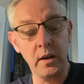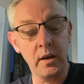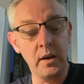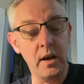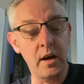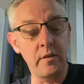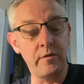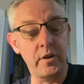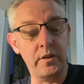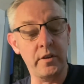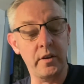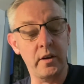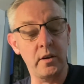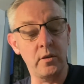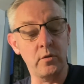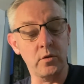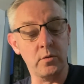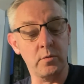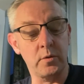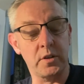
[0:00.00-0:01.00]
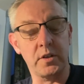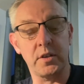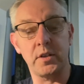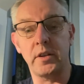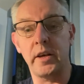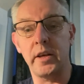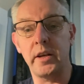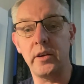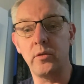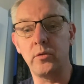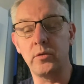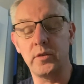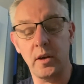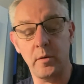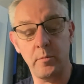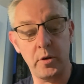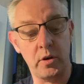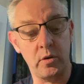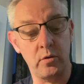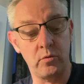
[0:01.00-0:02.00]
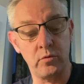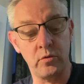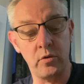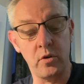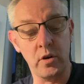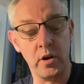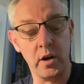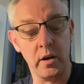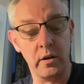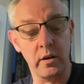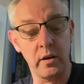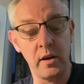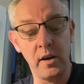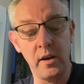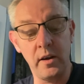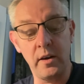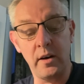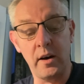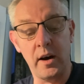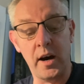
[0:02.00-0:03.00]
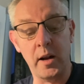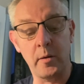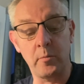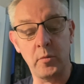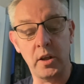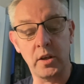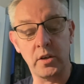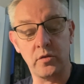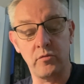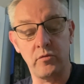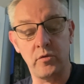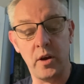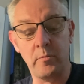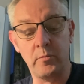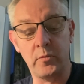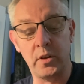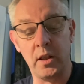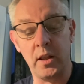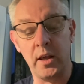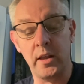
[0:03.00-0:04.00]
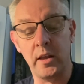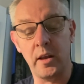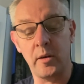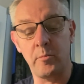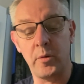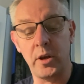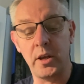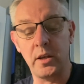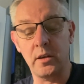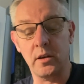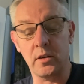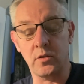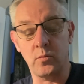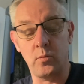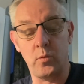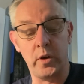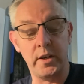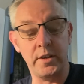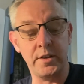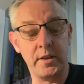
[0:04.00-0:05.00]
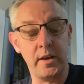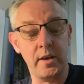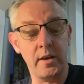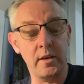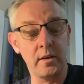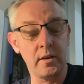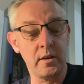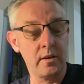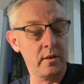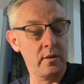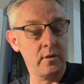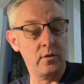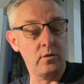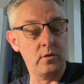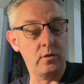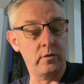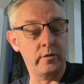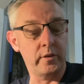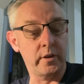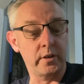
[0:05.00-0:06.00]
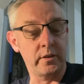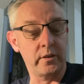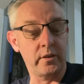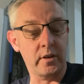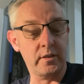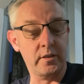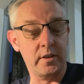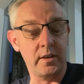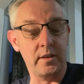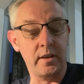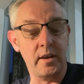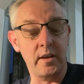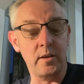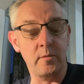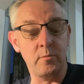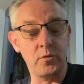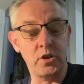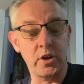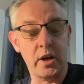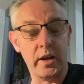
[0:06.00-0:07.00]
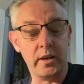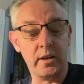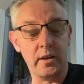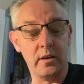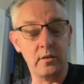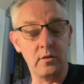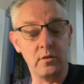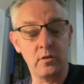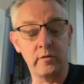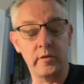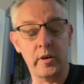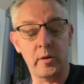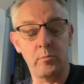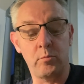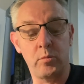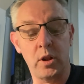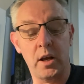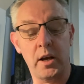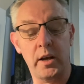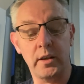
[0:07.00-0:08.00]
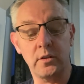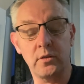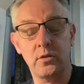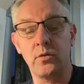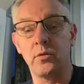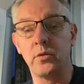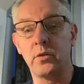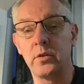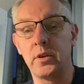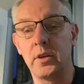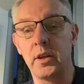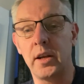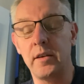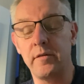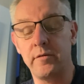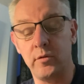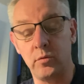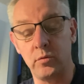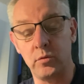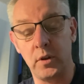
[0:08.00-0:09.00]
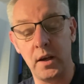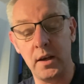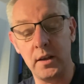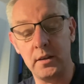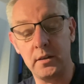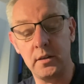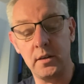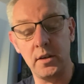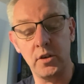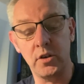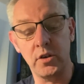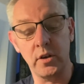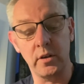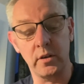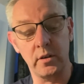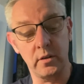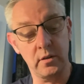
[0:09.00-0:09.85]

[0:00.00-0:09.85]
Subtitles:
Everything else was stereotypical rocker, armless ripped leather biker's waisty over dirty denim jacket over black torn Grateful Dead t-shirt.